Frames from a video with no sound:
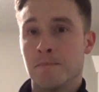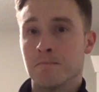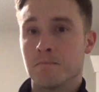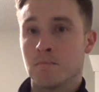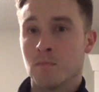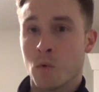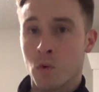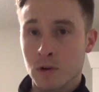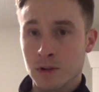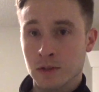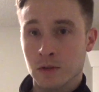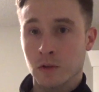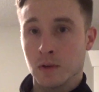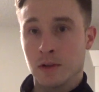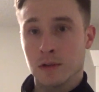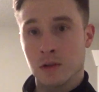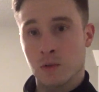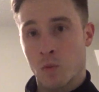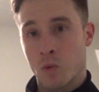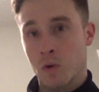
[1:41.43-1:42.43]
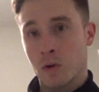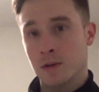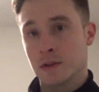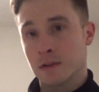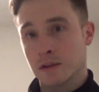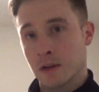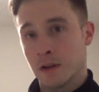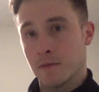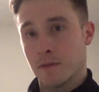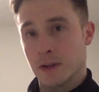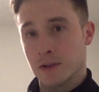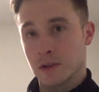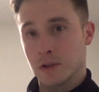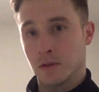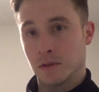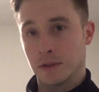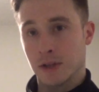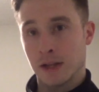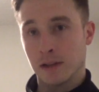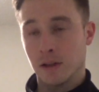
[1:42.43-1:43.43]
more suited towards conventional
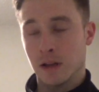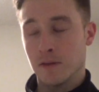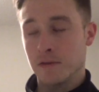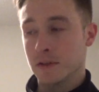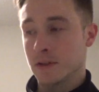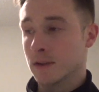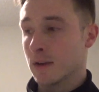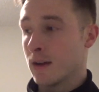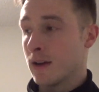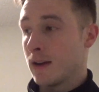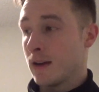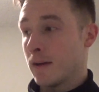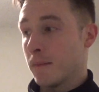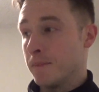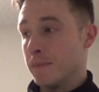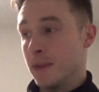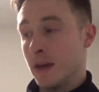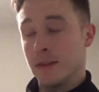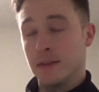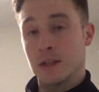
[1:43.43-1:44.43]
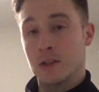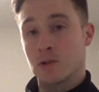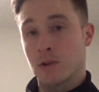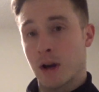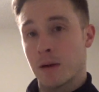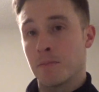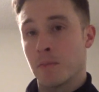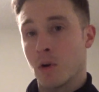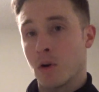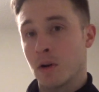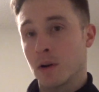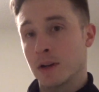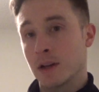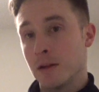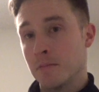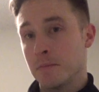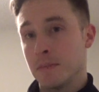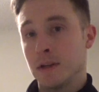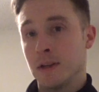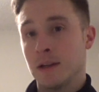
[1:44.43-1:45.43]
deadlifts, then the trap bar
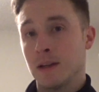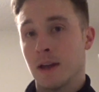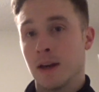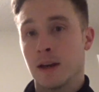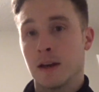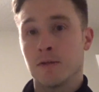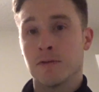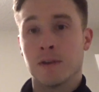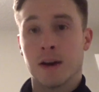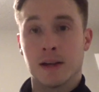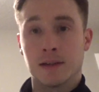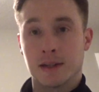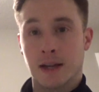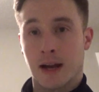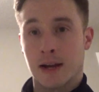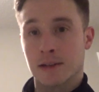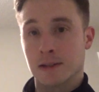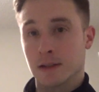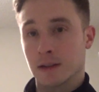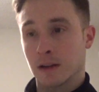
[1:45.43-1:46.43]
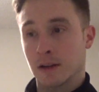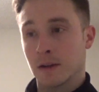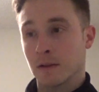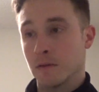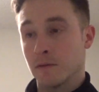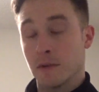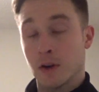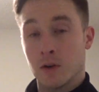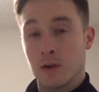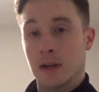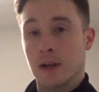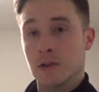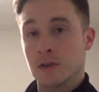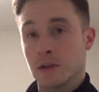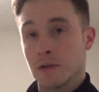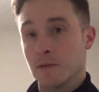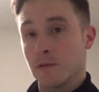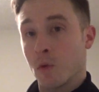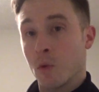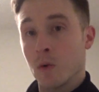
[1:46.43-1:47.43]
can be a fantastic
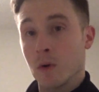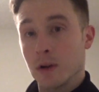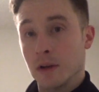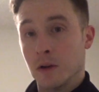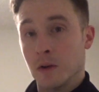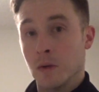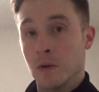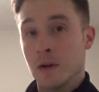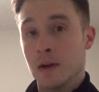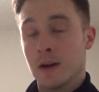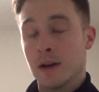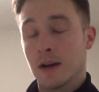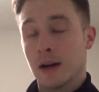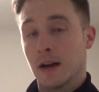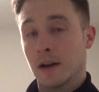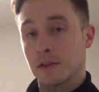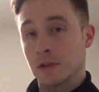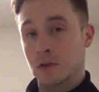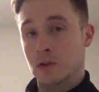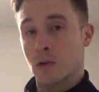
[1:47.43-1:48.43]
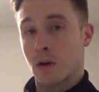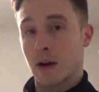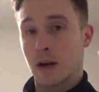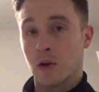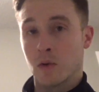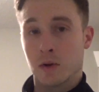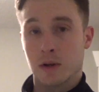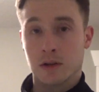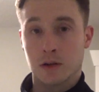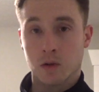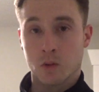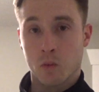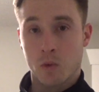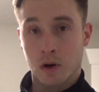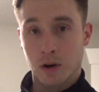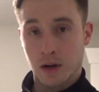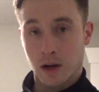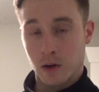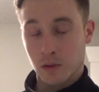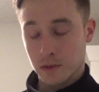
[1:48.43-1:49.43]
variation for you to try out in your
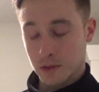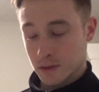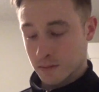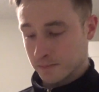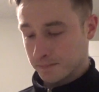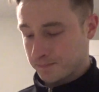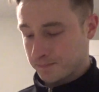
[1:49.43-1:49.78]
workouts.